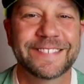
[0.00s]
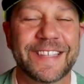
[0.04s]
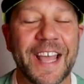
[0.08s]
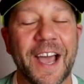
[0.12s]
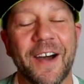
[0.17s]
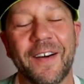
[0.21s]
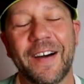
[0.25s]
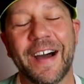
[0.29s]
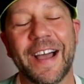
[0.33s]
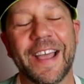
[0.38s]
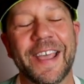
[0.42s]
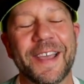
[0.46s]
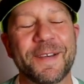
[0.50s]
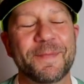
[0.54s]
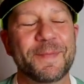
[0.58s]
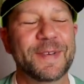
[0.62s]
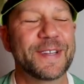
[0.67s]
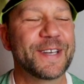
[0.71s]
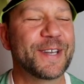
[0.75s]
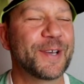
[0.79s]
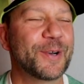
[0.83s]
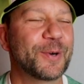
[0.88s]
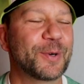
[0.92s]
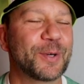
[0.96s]
Now, I
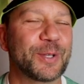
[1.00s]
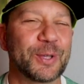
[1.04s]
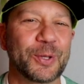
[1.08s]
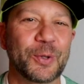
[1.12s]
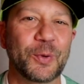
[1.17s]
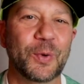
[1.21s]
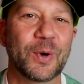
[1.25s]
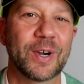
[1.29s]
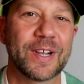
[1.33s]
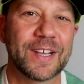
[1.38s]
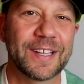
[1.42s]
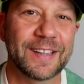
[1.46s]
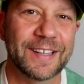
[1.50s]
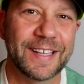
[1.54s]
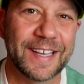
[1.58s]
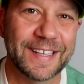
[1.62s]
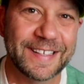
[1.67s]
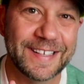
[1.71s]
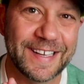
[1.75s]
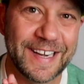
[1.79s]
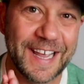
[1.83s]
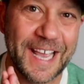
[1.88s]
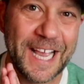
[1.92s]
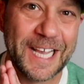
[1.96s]
am no lure
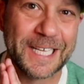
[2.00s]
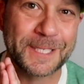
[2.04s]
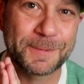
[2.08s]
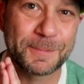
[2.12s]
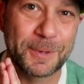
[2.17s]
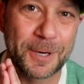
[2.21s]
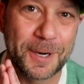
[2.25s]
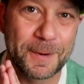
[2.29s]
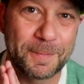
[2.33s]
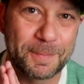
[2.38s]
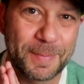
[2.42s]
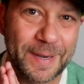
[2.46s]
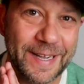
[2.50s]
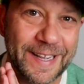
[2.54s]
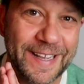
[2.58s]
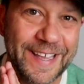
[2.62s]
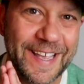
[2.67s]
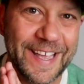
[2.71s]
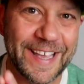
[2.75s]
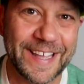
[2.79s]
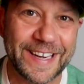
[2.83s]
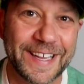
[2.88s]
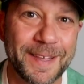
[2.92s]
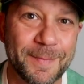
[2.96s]
collecting expert by
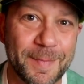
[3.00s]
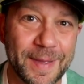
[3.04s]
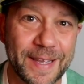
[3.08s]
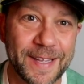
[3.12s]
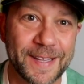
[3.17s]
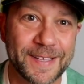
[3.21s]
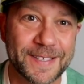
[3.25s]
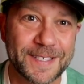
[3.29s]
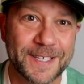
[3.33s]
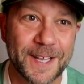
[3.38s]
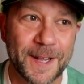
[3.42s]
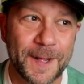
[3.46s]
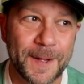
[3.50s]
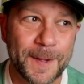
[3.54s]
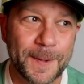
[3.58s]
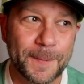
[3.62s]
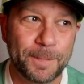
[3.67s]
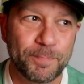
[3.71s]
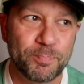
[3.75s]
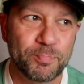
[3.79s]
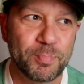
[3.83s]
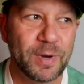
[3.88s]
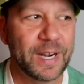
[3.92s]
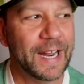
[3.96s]
any means,
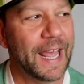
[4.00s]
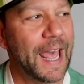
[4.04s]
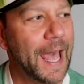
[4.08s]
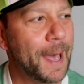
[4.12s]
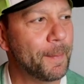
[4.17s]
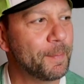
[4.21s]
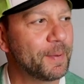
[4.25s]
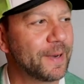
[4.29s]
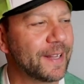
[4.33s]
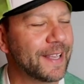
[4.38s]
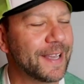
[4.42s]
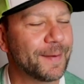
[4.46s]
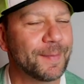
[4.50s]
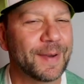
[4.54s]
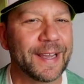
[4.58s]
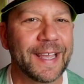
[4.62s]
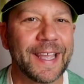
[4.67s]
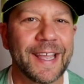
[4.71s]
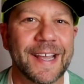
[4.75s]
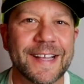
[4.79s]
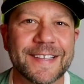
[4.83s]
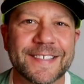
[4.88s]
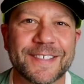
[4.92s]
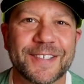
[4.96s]
but I happen to get my
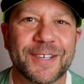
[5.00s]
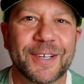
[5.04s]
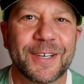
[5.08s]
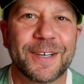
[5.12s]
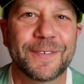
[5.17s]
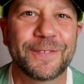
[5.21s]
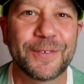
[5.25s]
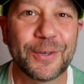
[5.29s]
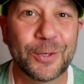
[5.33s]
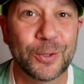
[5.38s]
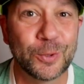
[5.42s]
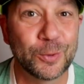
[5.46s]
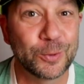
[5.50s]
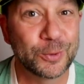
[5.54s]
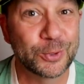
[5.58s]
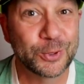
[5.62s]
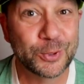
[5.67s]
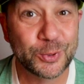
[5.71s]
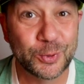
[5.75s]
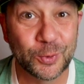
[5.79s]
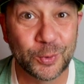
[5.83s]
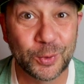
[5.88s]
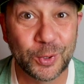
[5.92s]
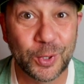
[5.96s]
hands on enough old
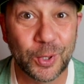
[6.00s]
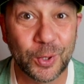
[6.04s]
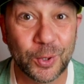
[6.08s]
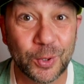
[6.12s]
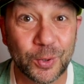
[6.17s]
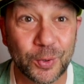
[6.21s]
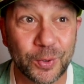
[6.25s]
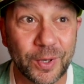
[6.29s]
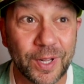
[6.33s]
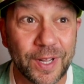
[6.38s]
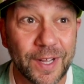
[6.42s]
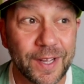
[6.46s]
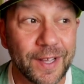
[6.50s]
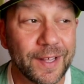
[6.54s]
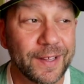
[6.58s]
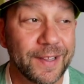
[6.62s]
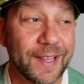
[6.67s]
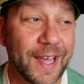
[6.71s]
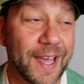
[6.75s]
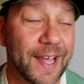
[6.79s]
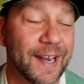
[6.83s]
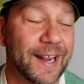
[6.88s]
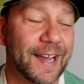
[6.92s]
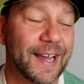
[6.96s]
school gold
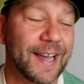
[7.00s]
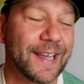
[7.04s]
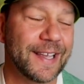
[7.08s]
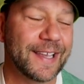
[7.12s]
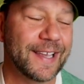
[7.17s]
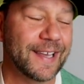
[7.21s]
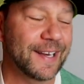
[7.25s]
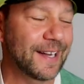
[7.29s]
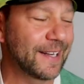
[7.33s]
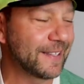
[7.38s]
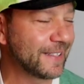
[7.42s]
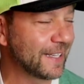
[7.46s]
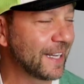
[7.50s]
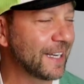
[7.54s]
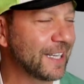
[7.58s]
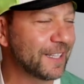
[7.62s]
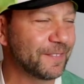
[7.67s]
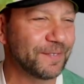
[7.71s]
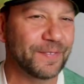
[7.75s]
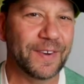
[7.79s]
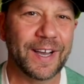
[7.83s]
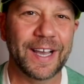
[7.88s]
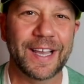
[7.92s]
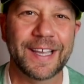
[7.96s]
that I can
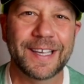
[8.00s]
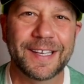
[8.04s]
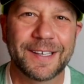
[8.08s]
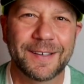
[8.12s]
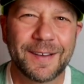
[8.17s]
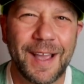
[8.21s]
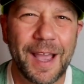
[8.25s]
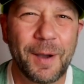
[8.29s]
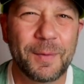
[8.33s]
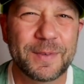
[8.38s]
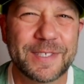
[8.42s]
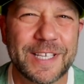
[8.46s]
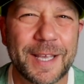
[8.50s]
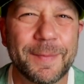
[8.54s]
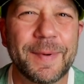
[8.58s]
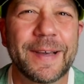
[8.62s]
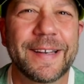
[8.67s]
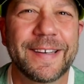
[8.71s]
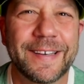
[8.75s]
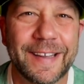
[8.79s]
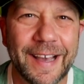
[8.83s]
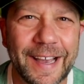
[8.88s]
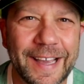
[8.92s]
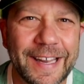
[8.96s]
identify, I would say,
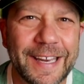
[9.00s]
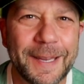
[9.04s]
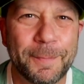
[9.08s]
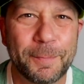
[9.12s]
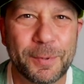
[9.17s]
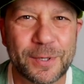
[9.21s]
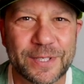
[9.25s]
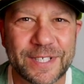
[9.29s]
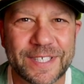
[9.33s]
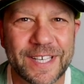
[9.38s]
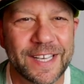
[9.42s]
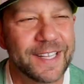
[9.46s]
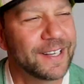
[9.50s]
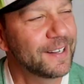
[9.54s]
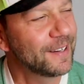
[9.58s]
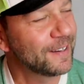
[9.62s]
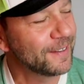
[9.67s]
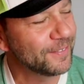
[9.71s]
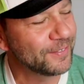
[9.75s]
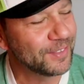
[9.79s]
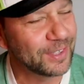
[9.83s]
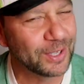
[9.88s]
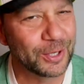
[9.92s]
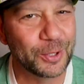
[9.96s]
about 90%
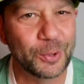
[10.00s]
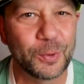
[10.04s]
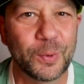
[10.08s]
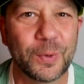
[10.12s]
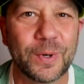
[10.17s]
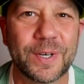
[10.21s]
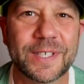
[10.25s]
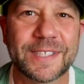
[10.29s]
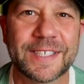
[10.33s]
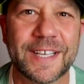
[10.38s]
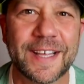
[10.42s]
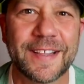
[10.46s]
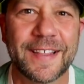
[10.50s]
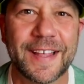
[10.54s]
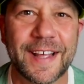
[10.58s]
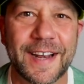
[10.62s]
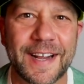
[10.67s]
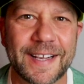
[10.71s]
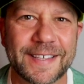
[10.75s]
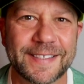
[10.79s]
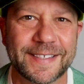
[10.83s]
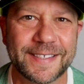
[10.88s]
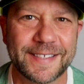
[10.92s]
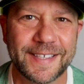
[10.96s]
of the lures
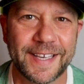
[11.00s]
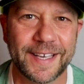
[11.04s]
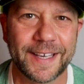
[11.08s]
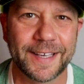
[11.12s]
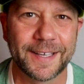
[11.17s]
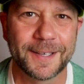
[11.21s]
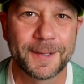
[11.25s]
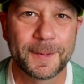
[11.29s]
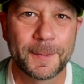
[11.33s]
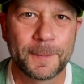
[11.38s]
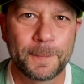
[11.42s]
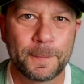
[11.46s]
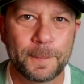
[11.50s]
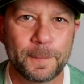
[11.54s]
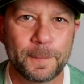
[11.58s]
that I see.